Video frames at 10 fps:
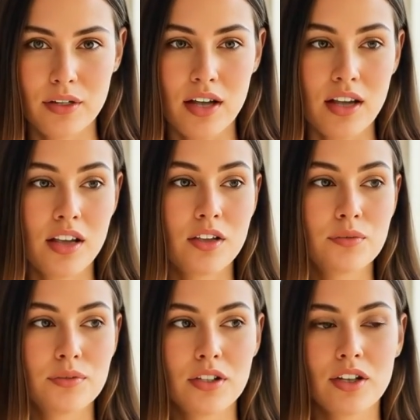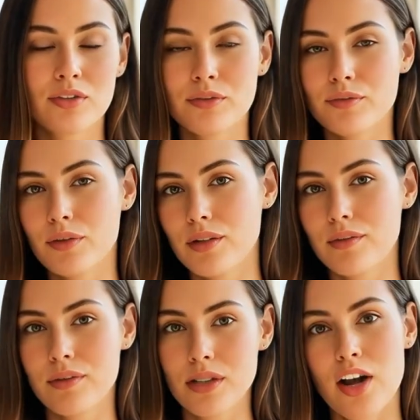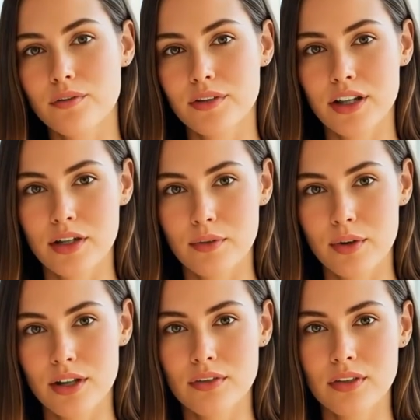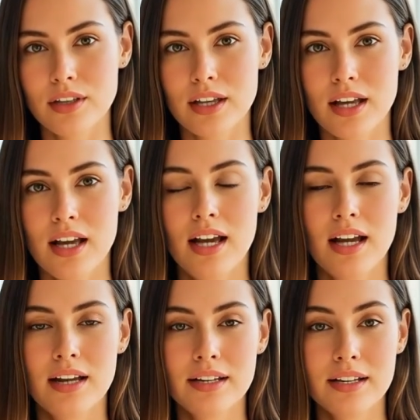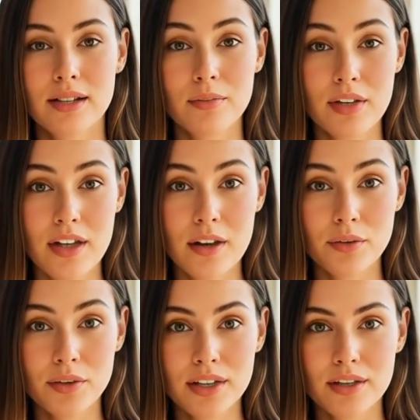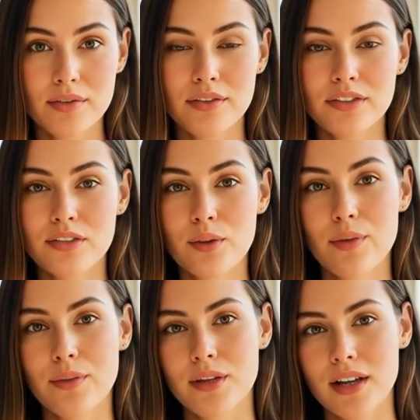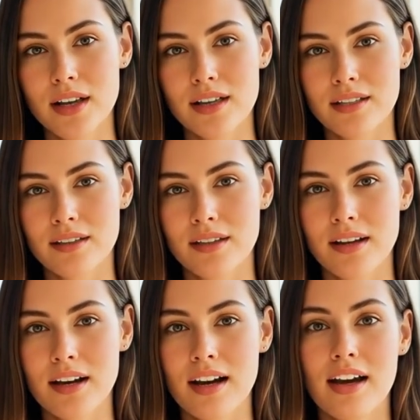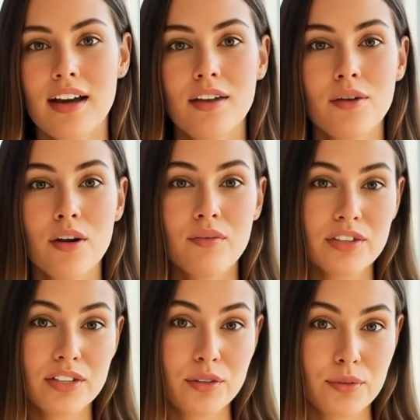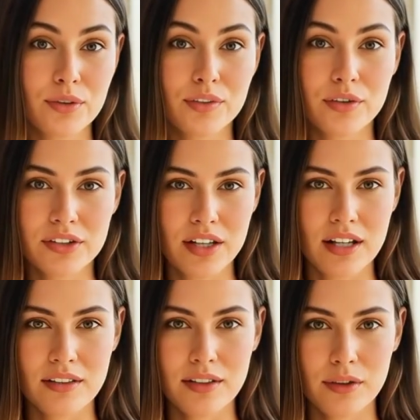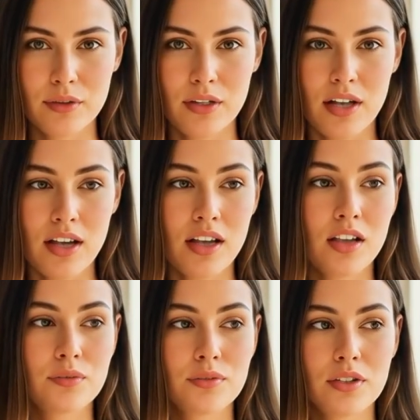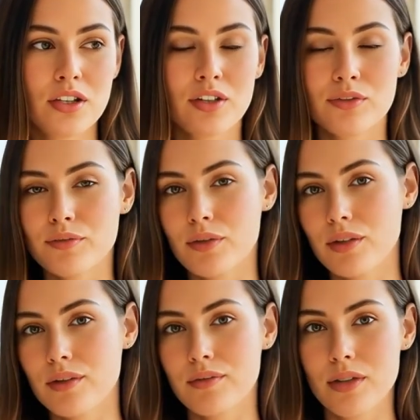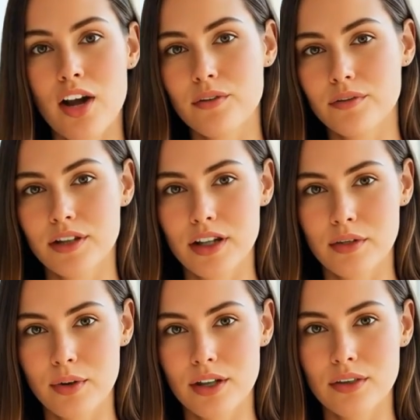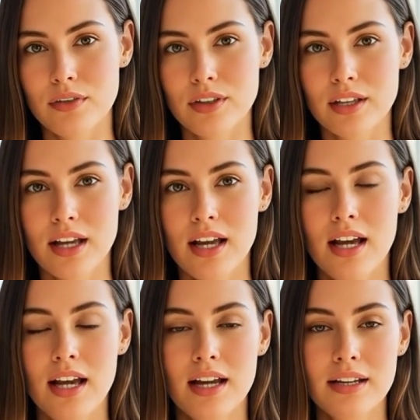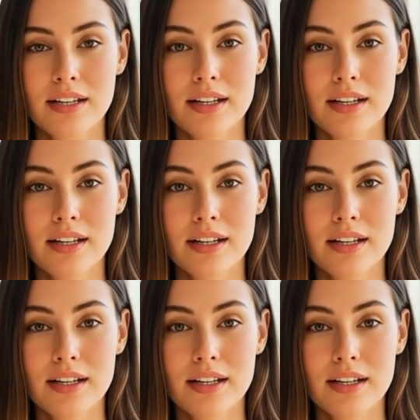Try this, I offered, giving her some homemade applesauce with cinnamon. The baby devoured it. What is this? The mother asked, amazed. Where did you get it?